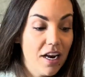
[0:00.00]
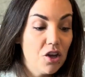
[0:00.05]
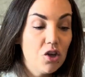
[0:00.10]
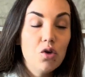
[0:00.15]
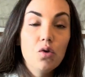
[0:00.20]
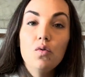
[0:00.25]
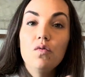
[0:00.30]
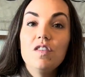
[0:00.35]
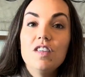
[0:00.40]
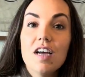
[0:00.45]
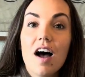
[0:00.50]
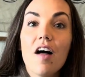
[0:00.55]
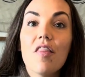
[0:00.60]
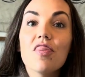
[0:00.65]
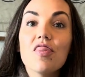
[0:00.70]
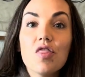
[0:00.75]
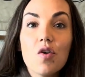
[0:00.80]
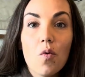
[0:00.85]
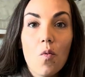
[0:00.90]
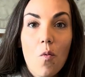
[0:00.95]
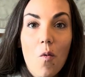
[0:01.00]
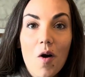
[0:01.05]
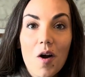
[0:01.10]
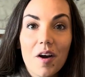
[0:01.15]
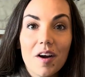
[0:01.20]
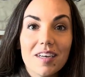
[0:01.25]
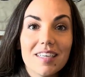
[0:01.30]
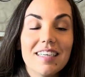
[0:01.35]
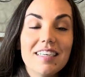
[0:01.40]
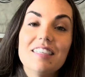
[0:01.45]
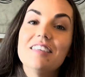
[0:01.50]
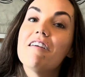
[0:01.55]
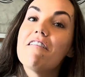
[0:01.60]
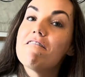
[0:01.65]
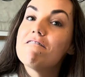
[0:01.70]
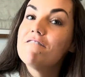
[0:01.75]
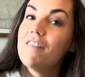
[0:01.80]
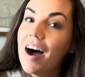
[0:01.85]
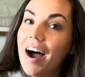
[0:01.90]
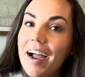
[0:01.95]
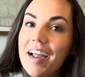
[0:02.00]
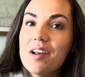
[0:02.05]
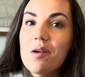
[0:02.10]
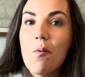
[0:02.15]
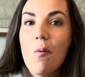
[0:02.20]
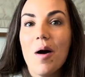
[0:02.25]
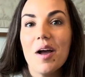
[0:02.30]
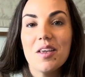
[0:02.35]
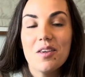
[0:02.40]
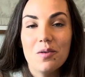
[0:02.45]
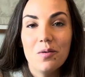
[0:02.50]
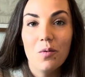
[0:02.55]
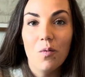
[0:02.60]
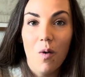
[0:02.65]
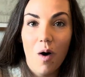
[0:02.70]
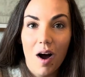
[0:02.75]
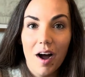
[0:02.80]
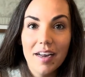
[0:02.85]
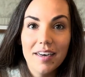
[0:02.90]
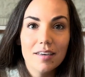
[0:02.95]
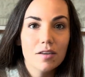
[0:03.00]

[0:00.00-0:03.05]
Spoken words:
You've done the work to define what you want.